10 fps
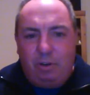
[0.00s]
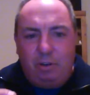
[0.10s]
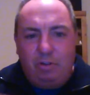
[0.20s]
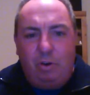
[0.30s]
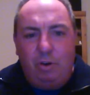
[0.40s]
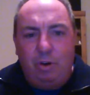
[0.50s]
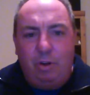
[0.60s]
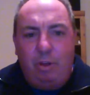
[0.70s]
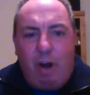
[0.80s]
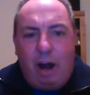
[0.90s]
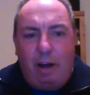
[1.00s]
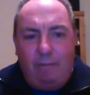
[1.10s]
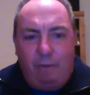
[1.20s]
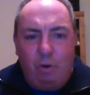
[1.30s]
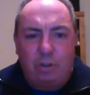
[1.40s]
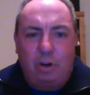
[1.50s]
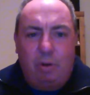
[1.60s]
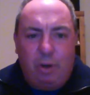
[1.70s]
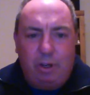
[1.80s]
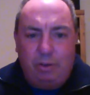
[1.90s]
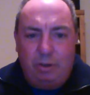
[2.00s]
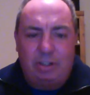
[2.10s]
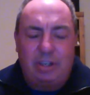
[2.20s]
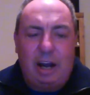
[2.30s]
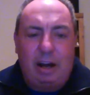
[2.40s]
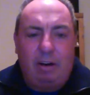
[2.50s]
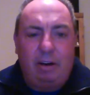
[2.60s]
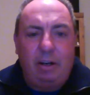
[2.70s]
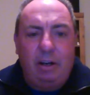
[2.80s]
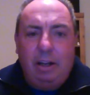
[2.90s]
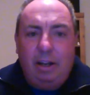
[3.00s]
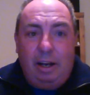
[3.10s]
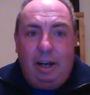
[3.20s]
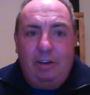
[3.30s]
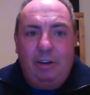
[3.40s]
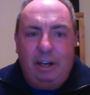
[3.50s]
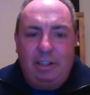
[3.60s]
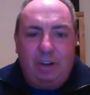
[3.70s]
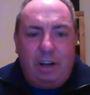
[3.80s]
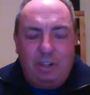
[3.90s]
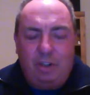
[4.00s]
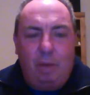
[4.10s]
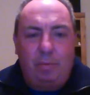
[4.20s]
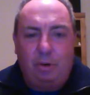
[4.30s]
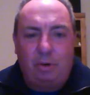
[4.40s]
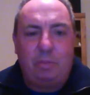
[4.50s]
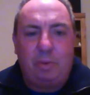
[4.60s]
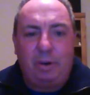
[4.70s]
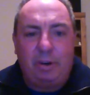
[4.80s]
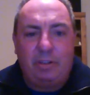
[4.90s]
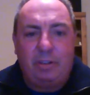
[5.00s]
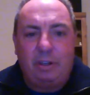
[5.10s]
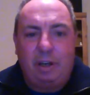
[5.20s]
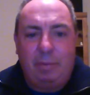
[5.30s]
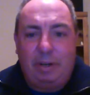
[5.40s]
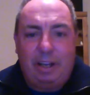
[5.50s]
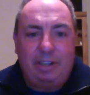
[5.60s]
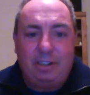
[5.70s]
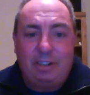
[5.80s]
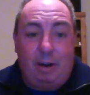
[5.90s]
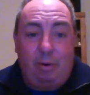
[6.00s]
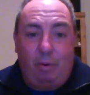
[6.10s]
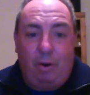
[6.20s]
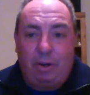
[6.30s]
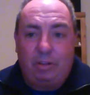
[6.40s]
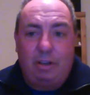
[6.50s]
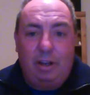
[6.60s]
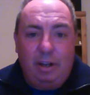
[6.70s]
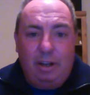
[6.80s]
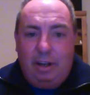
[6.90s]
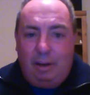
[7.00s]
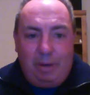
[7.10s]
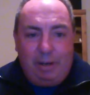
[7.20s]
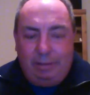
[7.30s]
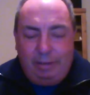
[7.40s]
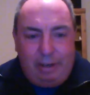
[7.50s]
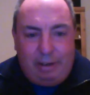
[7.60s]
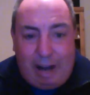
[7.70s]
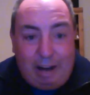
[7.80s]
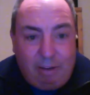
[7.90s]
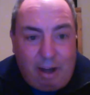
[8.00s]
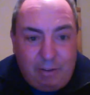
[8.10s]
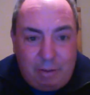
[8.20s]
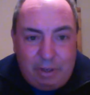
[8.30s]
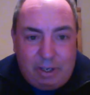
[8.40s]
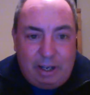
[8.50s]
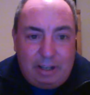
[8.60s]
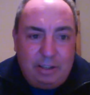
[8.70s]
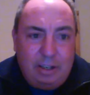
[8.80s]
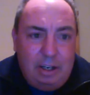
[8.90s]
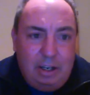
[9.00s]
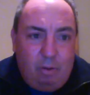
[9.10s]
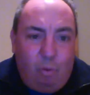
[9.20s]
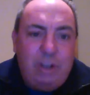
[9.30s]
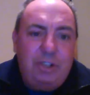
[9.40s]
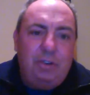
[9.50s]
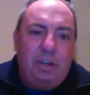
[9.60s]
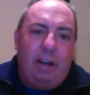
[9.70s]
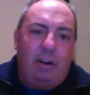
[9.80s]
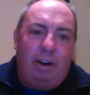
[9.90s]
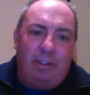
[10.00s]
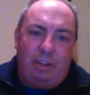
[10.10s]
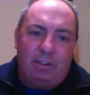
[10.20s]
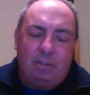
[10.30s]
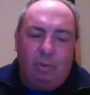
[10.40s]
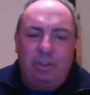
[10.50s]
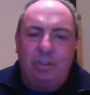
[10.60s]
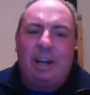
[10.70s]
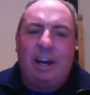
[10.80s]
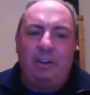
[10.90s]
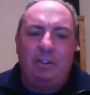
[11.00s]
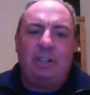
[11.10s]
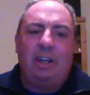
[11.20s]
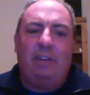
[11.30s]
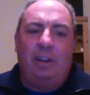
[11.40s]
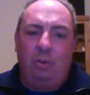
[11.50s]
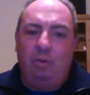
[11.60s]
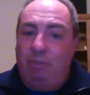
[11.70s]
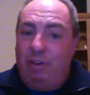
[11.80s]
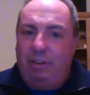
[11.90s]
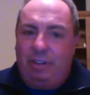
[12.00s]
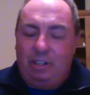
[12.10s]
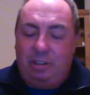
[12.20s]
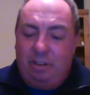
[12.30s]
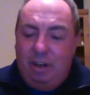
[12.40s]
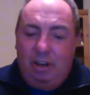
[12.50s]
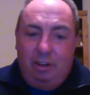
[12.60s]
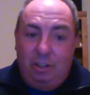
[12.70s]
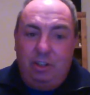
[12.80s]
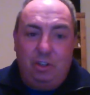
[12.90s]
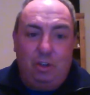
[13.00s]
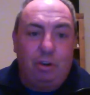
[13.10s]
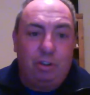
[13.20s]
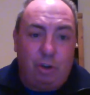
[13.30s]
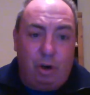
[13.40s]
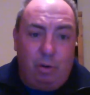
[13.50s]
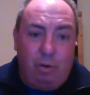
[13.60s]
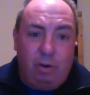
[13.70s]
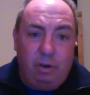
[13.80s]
control your thought, focus on what you desire, and it's going to show up in your experience. I mean, that's just how it works. I mean, I love it, because once you get on the other, once you start understanding that this is your show,